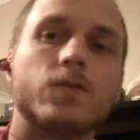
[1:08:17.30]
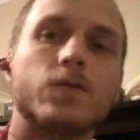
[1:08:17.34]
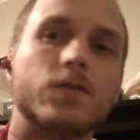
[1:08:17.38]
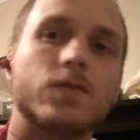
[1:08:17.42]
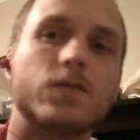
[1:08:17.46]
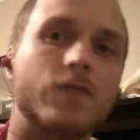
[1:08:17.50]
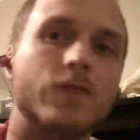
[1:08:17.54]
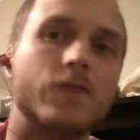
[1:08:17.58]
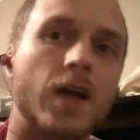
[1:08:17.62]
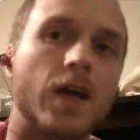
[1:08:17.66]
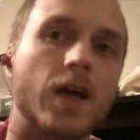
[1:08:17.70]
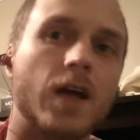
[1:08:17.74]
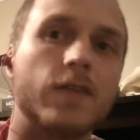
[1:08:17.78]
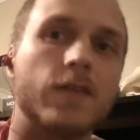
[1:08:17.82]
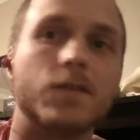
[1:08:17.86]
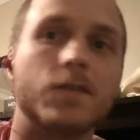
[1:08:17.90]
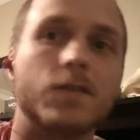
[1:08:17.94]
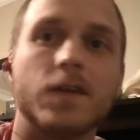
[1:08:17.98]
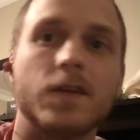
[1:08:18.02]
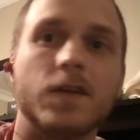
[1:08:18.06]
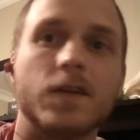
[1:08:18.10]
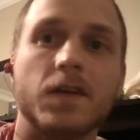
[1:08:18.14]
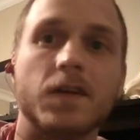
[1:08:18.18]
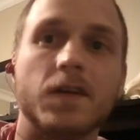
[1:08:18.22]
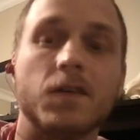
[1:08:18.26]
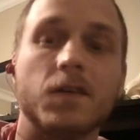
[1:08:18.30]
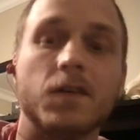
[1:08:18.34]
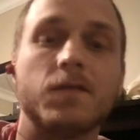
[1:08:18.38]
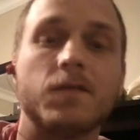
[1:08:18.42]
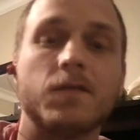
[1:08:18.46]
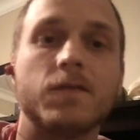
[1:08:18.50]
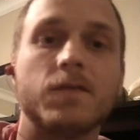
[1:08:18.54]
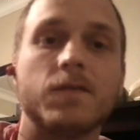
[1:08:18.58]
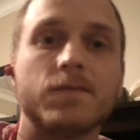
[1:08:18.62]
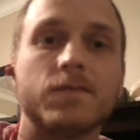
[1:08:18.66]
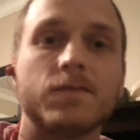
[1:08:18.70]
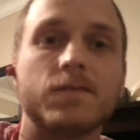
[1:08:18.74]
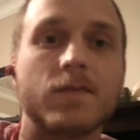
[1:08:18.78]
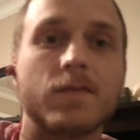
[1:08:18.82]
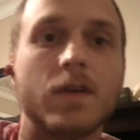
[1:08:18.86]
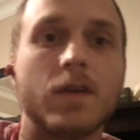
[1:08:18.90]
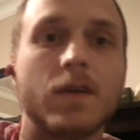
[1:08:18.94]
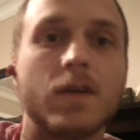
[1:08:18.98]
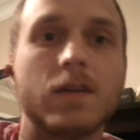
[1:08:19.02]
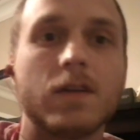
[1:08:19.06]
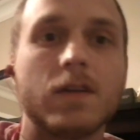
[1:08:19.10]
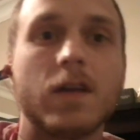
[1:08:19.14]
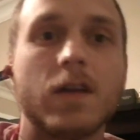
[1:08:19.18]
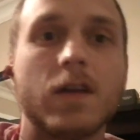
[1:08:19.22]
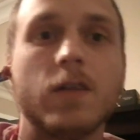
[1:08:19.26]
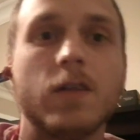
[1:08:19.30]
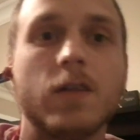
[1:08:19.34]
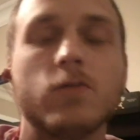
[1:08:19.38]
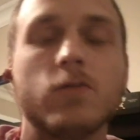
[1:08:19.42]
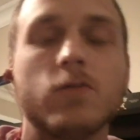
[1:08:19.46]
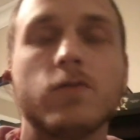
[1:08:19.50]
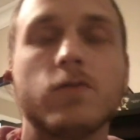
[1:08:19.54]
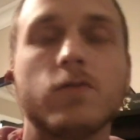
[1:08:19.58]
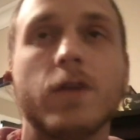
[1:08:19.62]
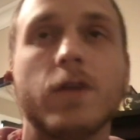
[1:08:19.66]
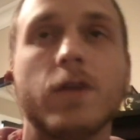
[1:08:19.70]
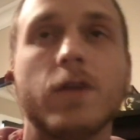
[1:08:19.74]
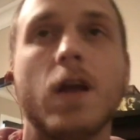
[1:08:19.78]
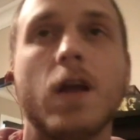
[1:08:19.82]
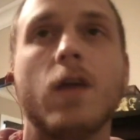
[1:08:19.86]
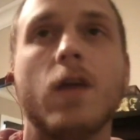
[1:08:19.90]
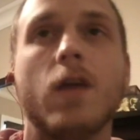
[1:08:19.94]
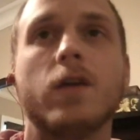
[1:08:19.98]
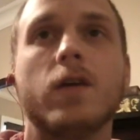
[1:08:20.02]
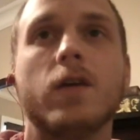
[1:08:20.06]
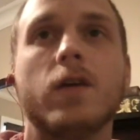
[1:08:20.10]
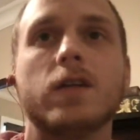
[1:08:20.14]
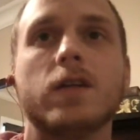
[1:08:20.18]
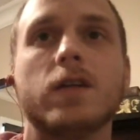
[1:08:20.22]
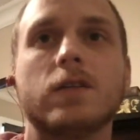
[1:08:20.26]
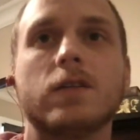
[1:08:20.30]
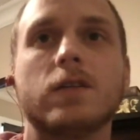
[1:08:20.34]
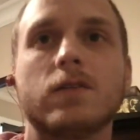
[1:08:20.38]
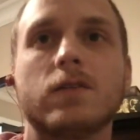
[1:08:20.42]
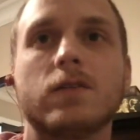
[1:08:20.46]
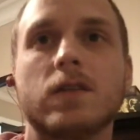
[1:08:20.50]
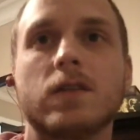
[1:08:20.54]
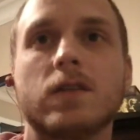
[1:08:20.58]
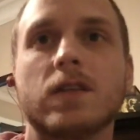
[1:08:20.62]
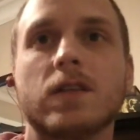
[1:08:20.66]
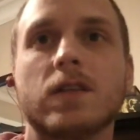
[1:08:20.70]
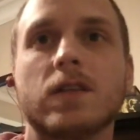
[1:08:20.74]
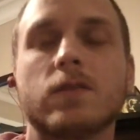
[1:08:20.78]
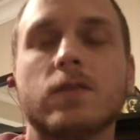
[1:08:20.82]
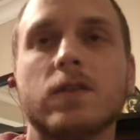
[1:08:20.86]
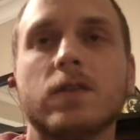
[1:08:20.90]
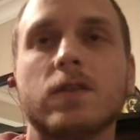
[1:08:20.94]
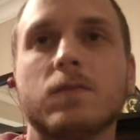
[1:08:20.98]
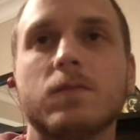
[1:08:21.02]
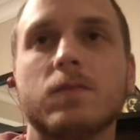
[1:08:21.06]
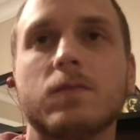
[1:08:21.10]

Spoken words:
you've gathered there. I thought that was very interesting. That's what